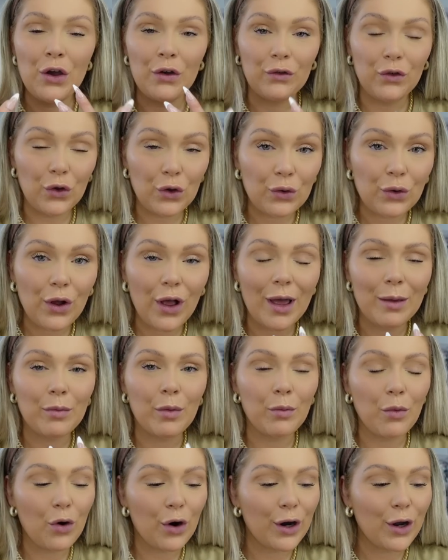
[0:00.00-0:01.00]
funeral and
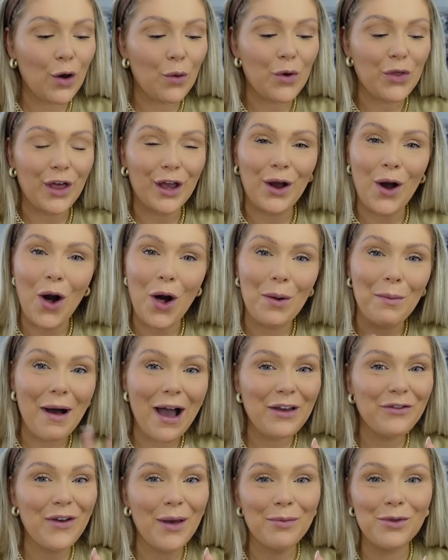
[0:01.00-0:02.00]
memorial with like all
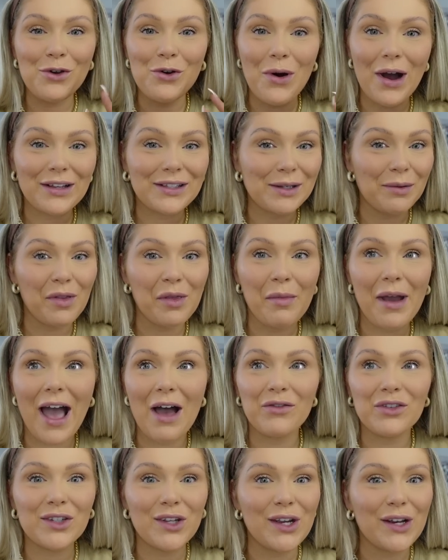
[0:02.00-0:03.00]
my family, some of them I
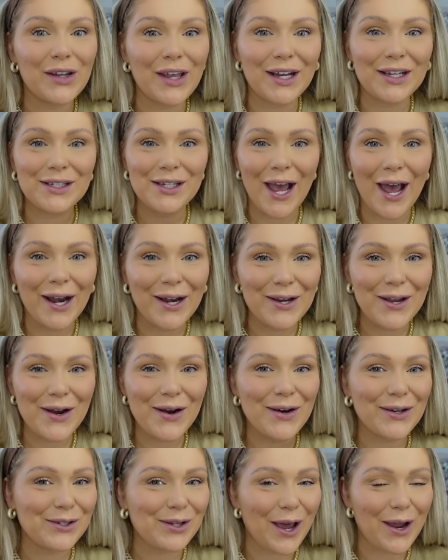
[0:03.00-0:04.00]
haven't seen in like 10
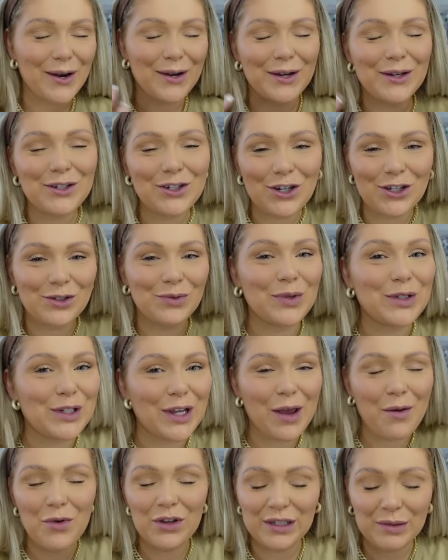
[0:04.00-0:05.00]
years. And
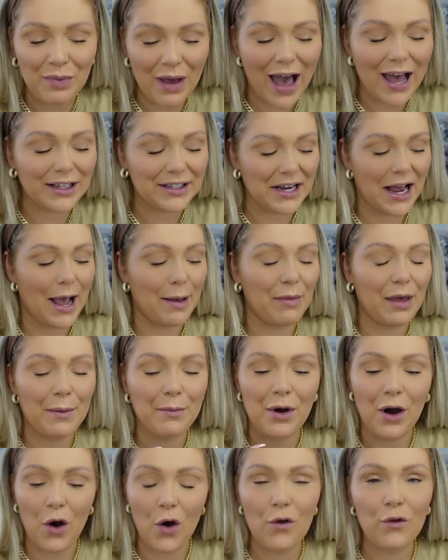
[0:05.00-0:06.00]
it was bad timing,
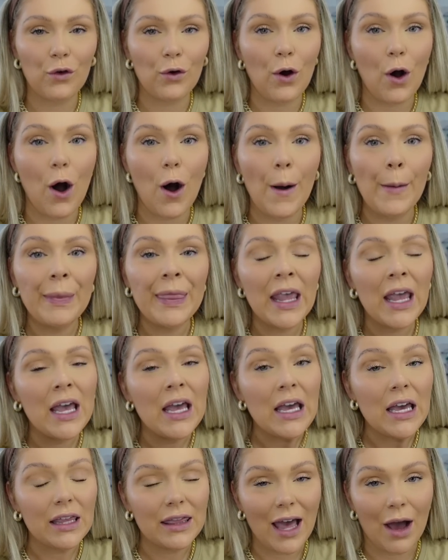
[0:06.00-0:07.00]
but overall
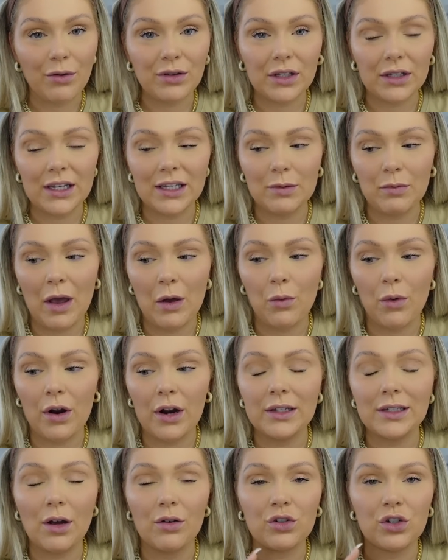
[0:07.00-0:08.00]
that was the least of my
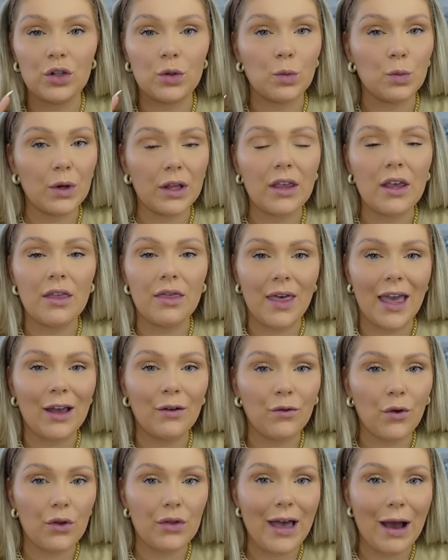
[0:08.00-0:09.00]
worries. I was just really
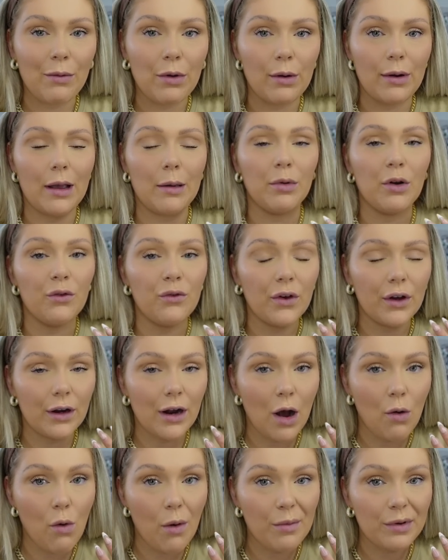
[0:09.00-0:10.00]
thankful that we were able to figure
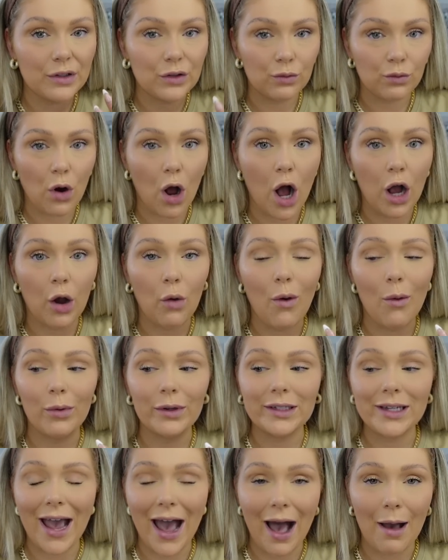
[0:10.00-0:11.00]
out what was wrong, what
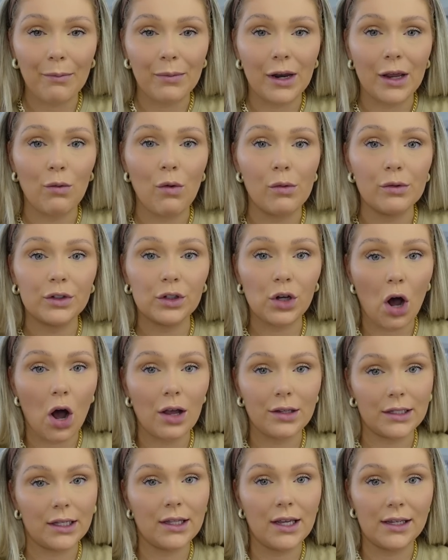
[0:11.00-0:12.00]
was happening, what was
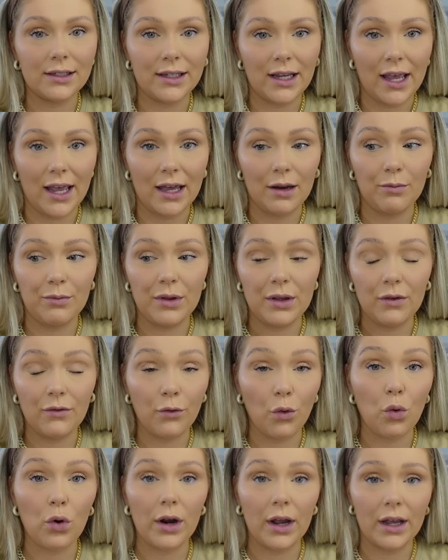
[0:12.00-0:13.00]
causing this, and
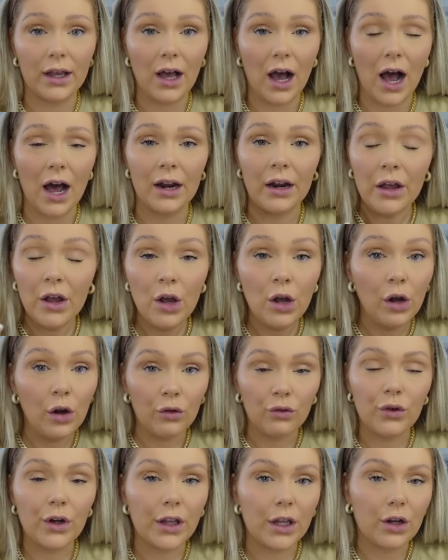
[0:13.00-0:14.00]
before it got
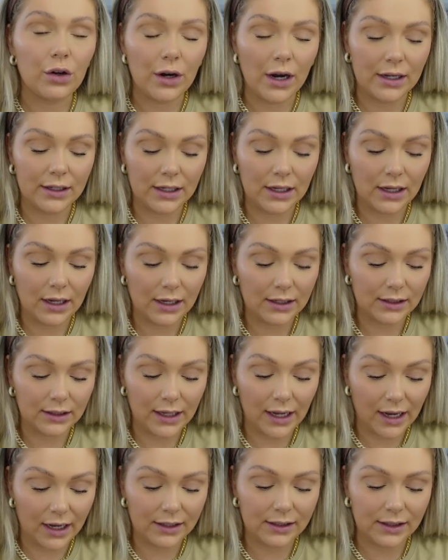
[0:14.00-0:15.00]
really crazy. Cause
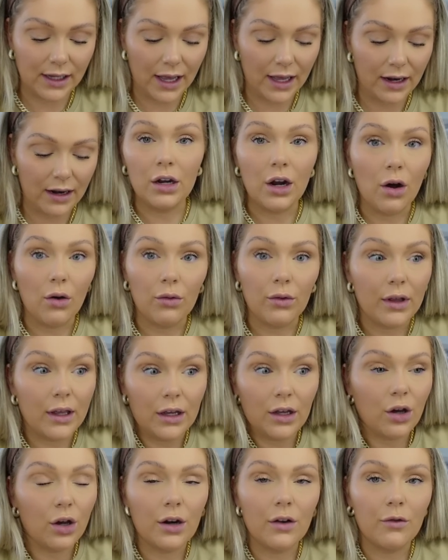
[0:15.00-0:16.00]
like I said, you know,
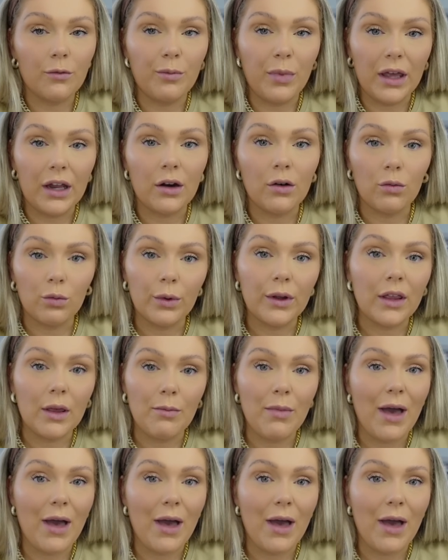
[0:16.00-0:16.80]
it could have been really